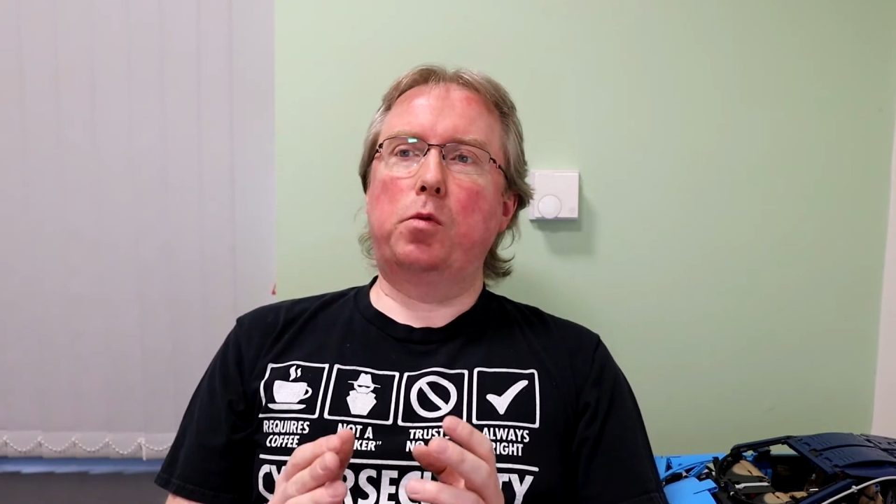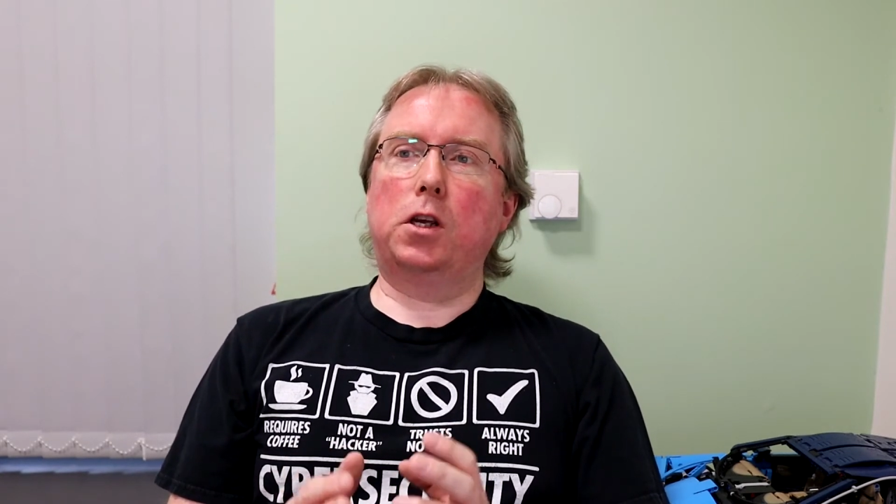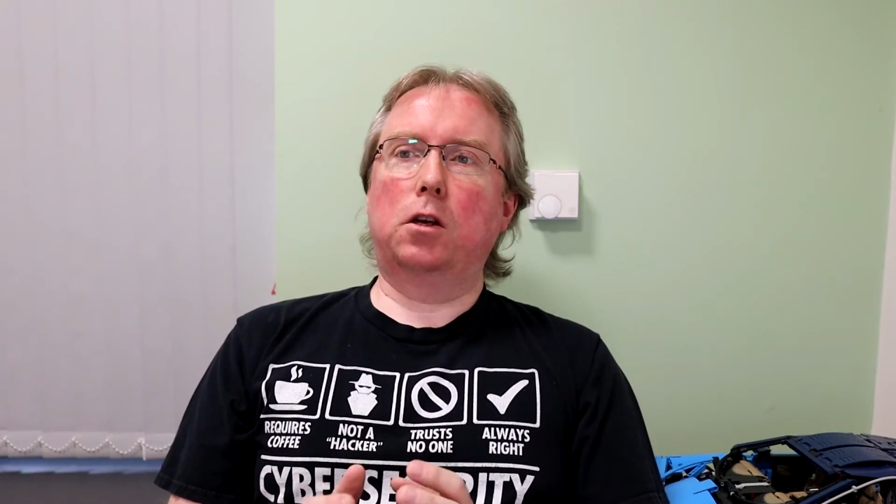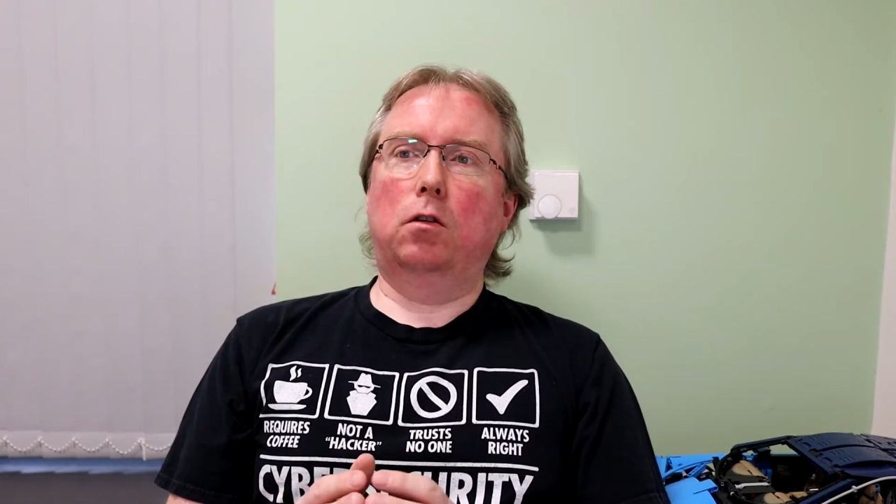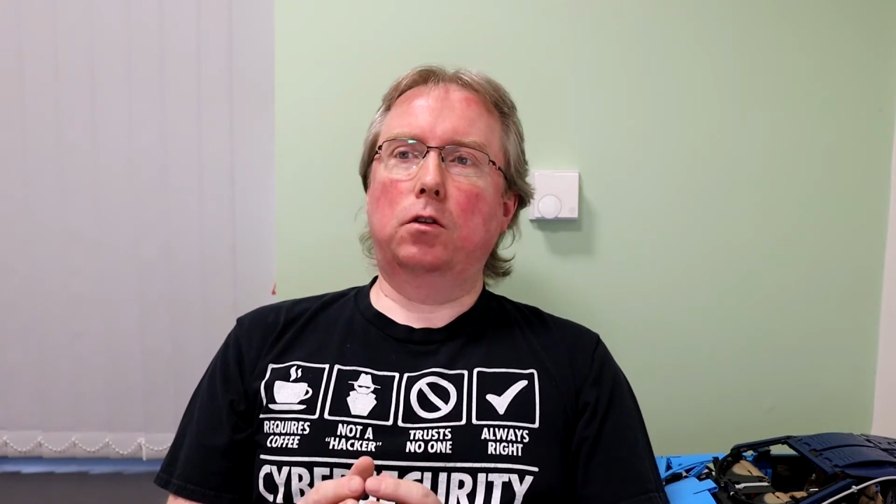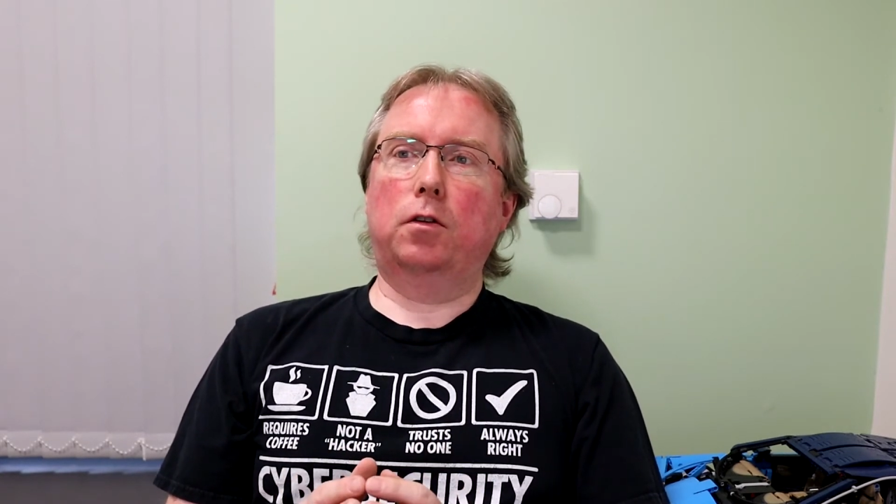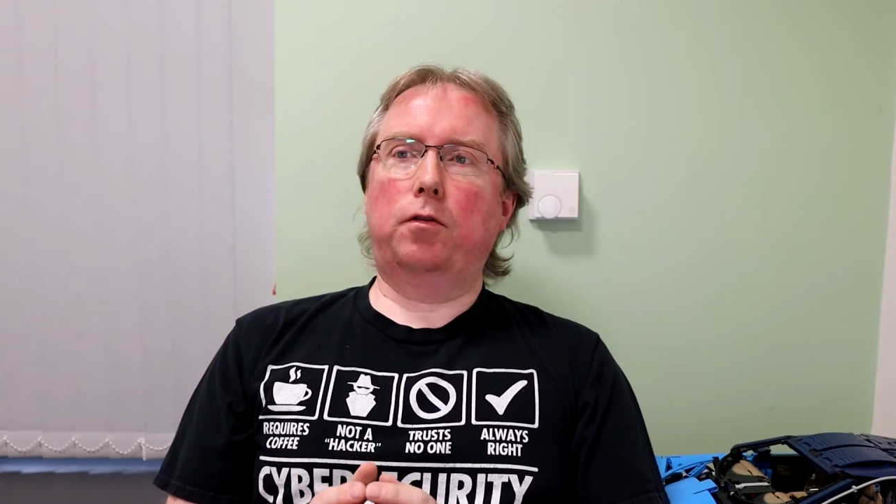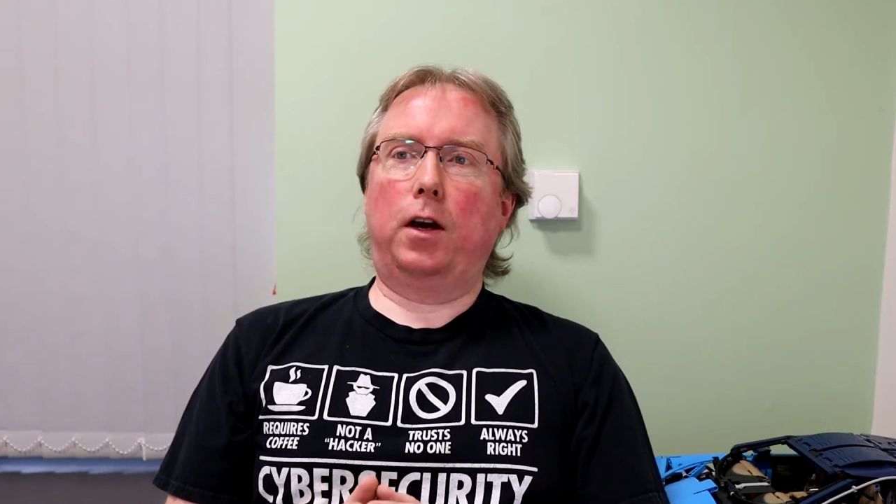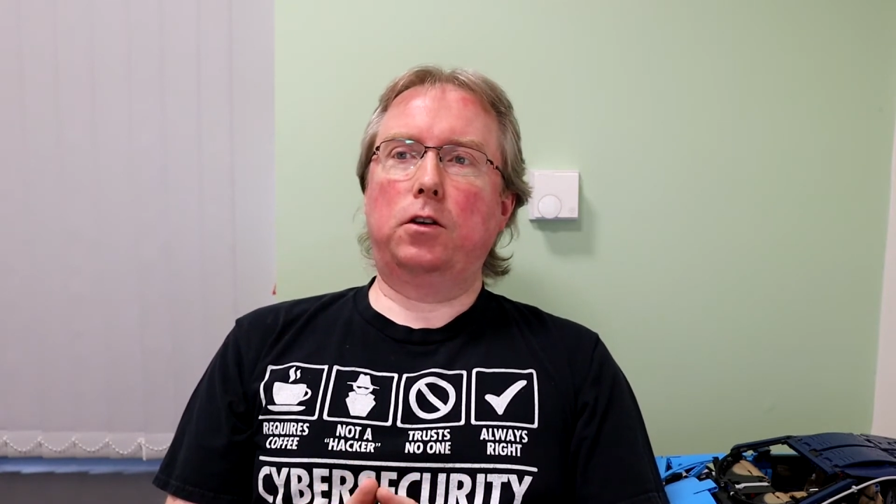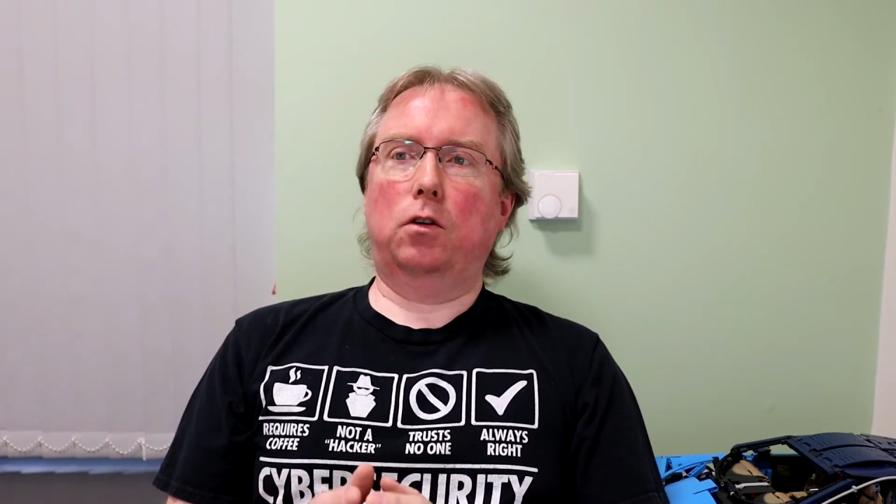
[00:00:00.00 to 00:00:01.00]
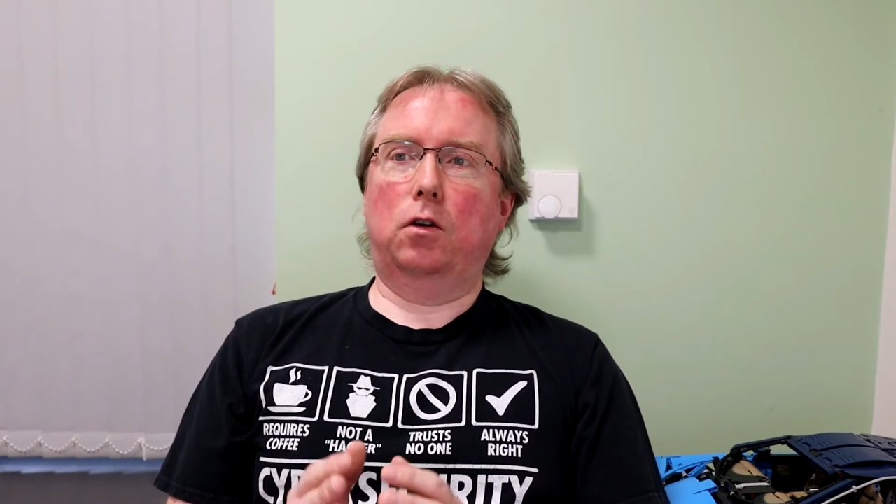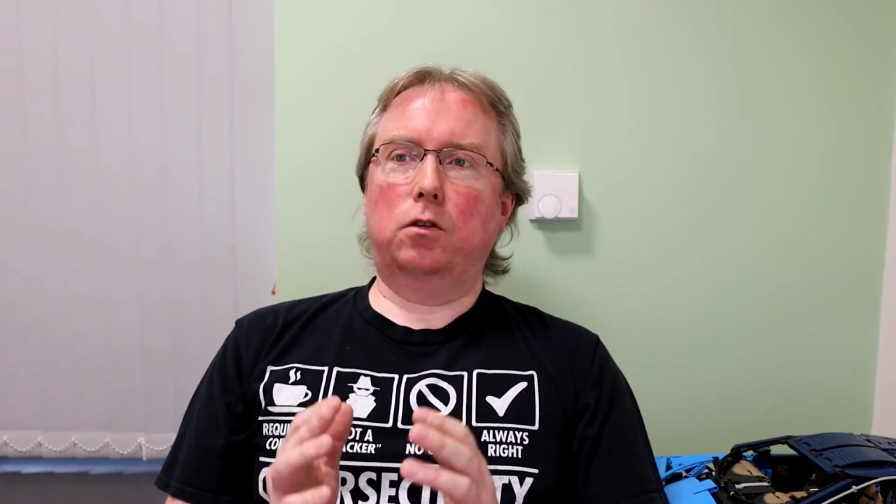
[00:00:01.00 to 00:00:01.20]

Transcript: bring your own device or